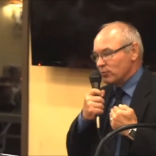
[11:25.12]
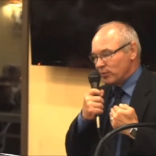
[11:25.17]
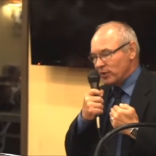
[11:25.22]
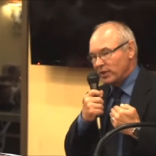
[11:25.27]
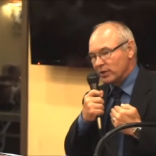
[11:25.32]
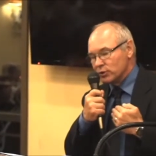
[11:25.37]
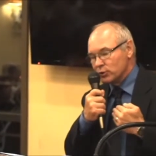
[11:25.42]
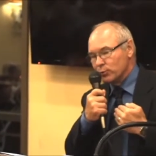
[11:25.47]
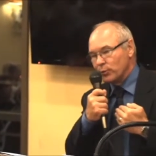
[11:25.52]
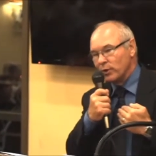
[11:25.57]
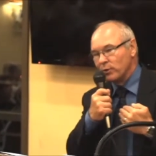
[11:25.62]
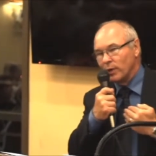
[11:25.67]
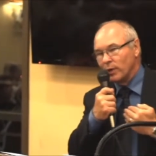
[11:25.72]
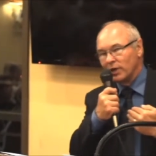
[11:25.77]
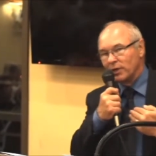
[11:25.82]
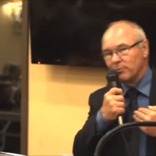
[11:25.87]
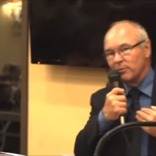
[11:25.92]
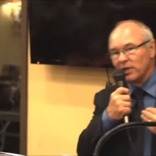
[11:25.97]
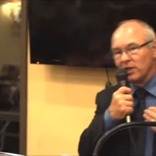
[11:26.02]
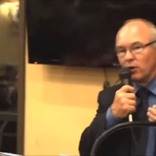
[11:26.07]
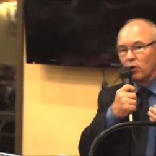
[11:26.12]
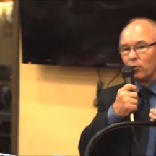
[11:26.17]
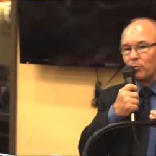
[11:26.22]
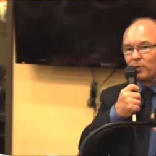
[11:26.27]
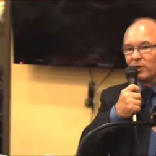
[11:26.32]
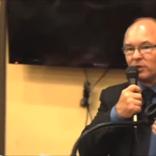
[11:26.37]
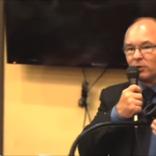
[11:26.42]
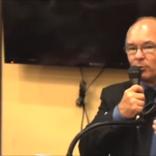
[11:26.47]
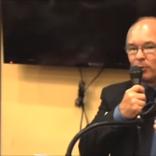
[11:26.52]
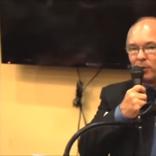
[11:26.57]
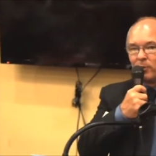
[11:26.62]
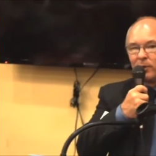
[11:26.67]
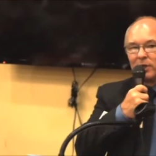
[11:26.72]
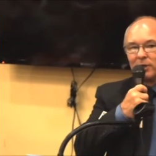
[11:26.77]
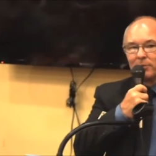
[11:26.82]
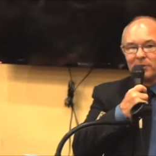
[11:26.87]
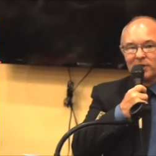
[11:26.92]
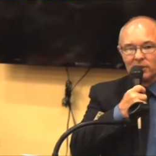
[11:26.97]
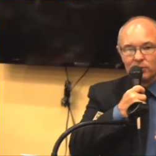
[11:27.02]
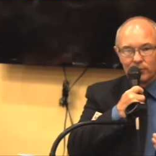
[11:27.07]
because we want to be open, we
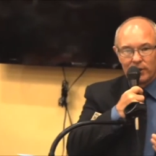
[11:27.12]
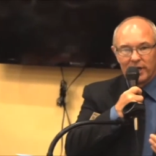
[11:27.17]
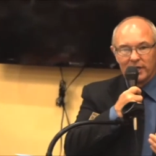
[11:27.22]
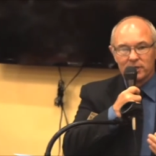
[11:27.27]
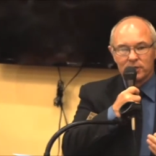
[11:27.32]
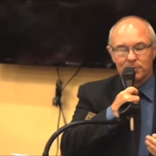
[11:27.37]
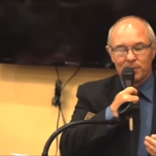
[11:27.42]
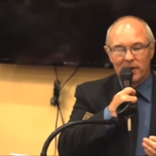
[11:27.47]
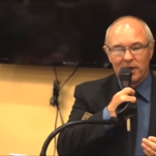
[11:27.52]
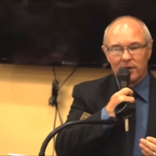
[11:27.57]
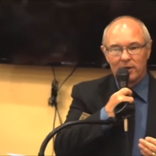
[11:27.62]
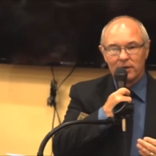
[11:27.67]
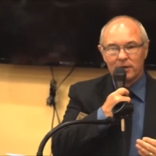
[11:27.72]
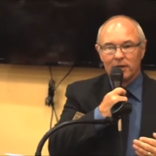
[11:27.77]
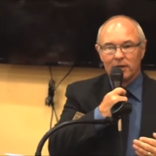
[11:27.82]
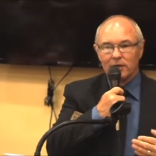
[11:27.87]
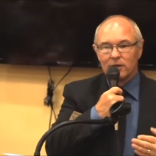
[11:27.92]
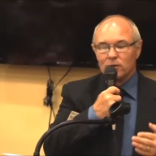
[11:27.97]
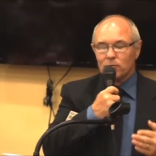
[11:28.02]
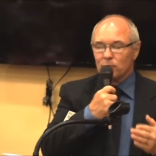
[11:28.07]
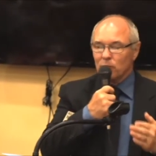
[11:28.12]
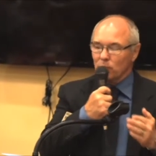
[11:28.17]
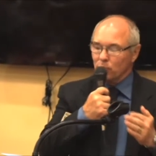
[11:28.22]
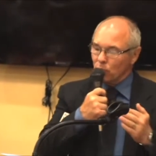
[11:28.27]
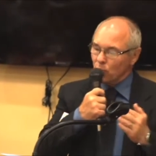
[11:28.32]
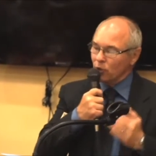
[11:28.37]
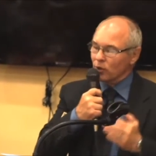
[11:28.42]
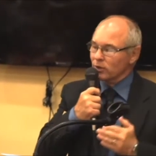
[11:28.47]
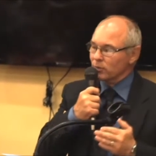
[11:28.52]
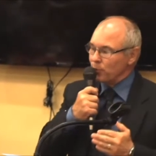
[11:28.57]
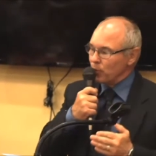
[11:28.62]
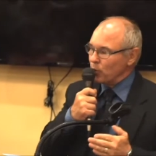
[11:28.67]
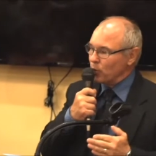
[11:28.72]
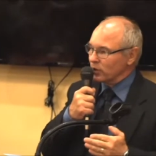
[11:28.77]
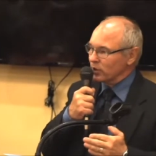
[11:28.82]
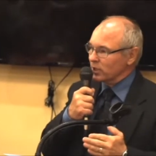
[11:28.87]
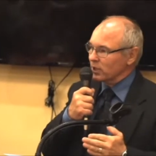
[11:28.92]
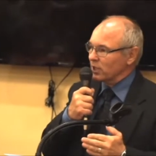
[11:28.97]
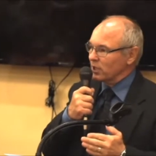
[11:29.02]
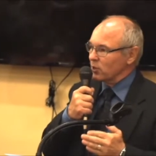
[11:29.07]
want to be transparent, but more
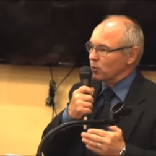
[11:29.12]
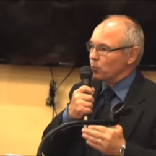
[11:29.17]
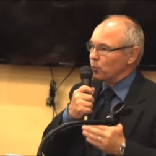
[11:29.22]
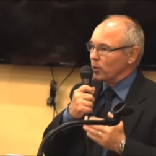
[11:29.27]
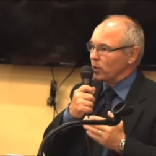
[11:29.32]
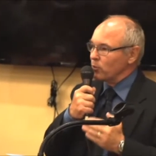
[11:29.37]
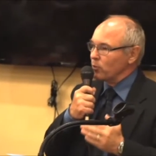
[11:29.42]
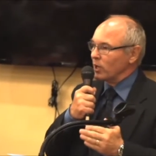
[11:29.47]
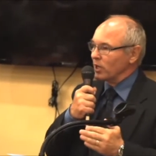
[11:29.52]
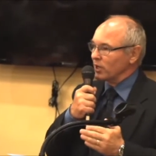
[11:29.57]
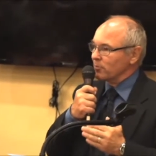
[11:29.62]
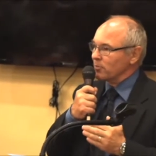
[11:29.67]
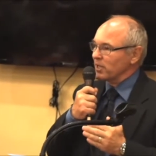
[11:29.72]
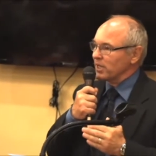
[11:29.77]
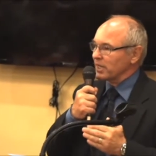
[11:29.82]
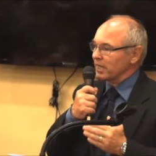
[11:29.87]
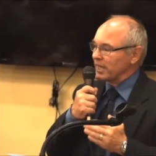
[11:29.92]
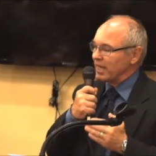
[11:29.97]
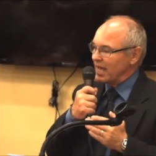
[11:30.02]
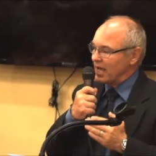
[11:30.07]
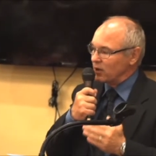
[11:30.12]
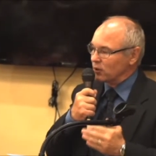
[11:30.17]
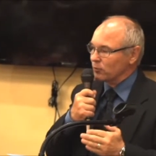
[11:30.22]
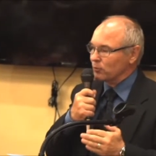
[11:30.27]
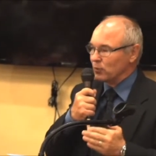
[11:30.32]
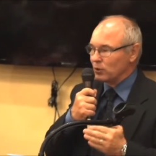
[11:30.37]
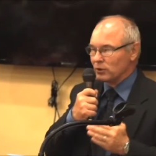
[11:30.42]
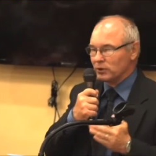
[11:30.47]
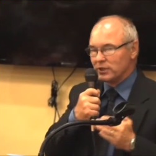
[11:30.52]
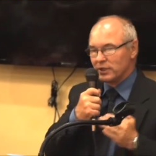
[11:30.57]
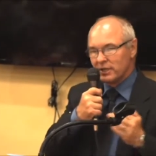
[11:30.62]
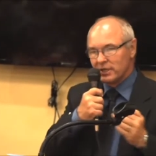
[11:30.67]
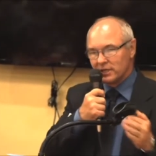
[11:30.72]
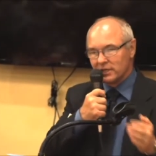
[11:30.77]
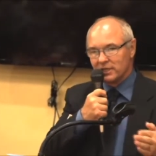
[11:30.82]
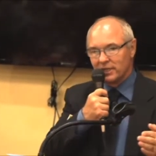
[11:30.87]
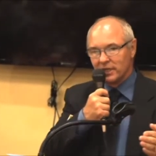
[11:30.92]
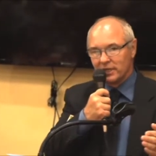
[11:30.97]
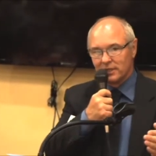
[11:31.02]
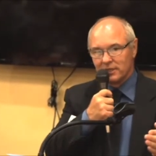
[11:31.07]
importantly, we want to be accountable to the
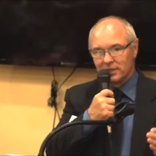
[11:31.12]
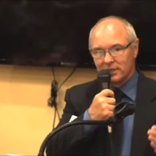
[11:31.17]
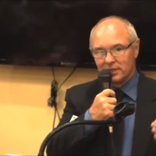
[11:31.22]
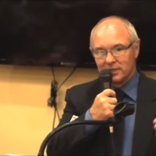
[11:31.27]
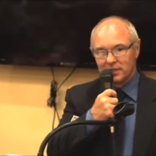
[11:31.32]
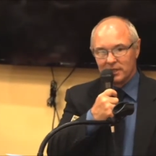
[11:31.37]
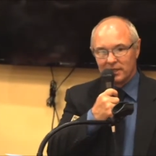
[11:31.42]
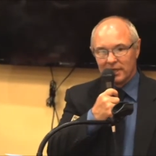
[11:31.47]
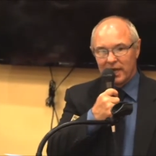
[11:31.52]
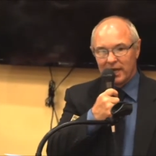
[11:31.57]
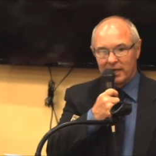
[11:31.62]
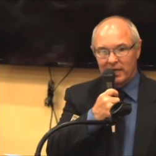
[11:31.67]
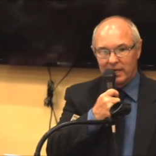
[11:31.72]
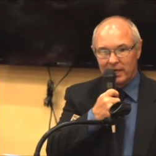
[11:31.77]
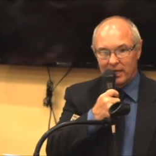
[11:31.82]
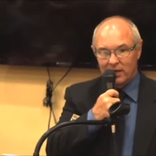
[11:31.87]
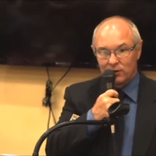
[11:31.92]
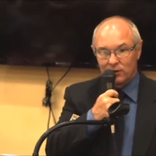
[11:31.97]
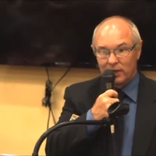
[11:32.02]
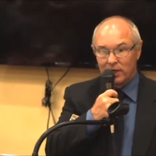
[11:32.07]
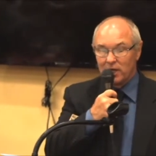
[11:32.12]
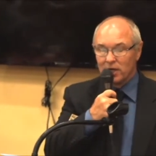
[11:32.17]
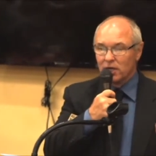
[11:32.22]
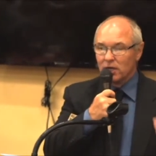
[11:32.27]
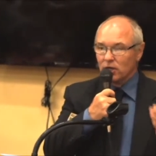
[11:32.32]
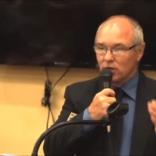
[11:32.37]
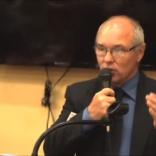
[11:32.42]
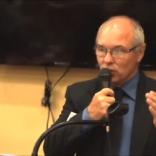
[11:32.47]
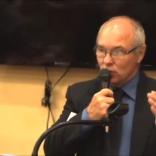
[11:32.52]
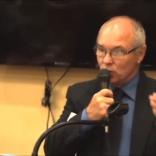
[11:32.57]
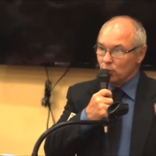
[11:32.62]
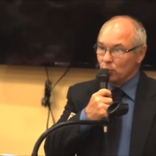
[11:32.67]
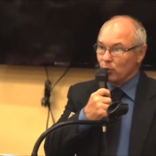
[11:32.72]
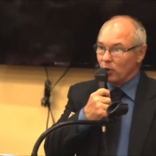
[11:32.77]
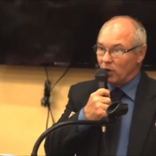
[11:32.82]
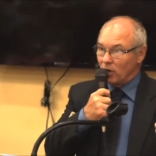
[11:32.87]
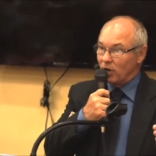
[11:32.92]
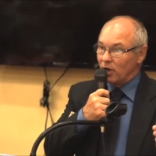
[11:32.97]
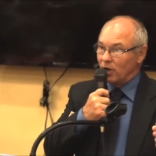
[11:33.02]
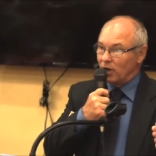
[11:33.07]
citizens of Nye County.
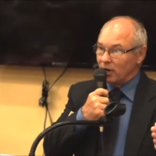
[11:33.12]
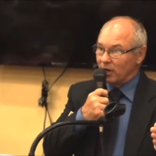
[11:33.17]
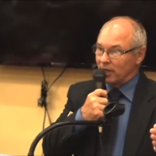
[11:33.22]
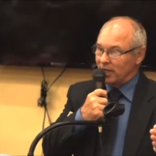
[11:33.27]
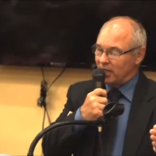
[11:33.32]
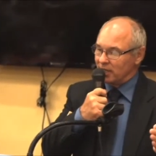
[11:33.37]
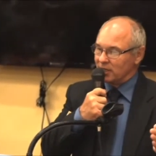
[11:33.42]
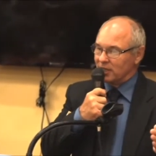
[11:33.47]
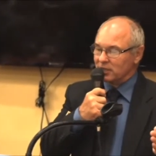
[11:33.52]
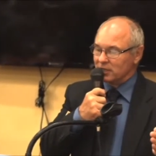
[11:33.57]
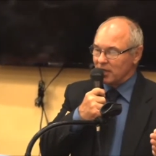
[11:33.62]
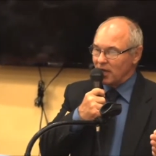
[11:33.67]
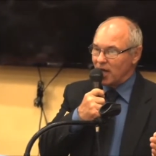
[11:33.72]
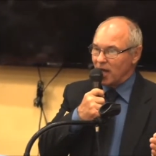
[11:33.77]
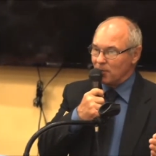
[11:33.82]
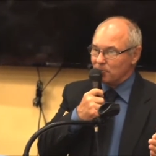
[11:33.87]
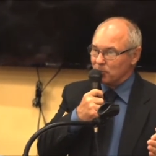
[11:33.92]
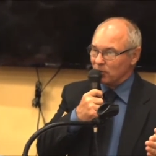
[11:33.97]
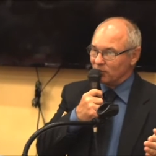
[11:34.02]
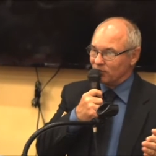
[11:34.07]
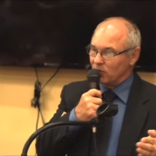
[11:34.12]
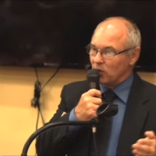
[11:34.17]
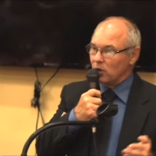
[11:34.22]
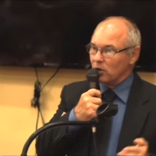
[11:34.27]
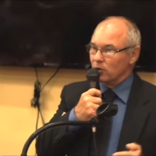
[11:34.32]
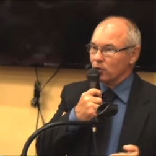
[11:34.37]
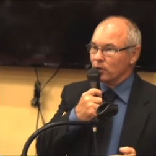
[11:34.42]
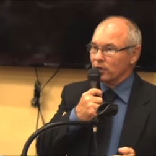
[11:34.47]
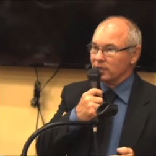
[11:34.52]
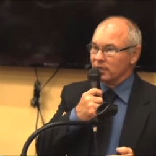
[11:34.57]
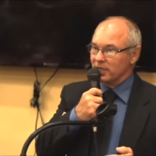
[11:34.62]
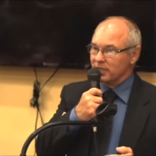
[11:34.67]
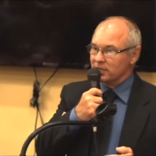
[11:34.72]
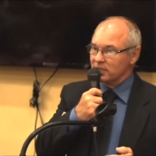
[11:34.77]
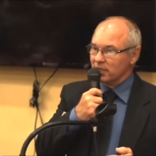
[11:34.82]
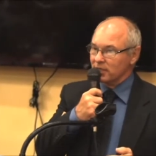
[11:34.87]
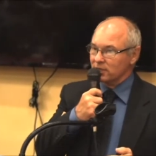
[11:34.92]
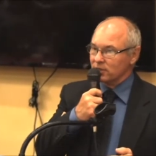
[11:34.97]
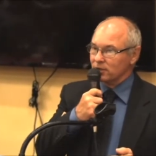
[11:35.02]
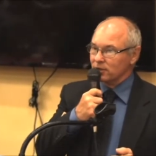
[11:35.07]
You are at the top of our
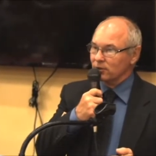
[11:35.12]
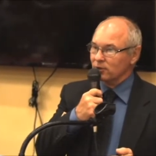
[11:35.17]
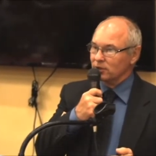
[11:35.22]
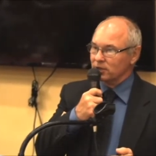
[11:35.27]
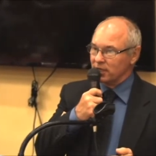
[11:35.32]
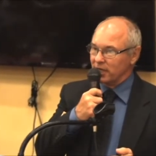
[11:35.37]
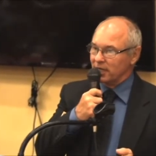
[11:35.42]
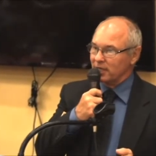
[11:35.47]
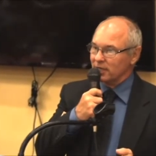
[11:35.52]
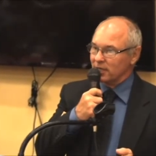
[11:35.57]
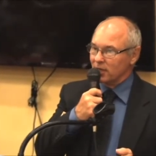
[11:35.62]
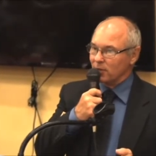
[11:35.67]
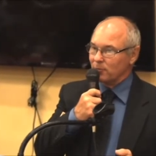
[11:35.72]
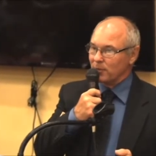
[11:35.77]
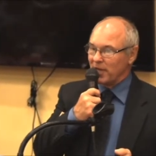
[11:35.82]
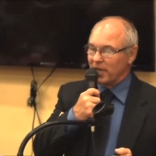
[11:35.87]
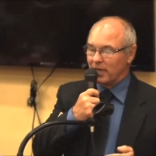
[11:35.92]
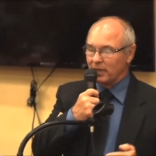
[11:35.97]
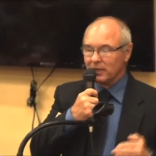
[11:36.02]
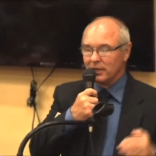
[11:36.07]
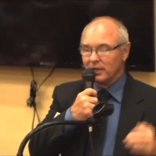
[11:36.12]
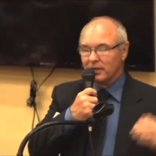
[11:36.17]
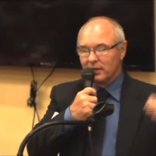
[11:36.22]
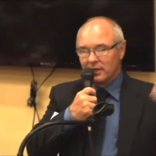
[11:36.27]
organizational chain of command.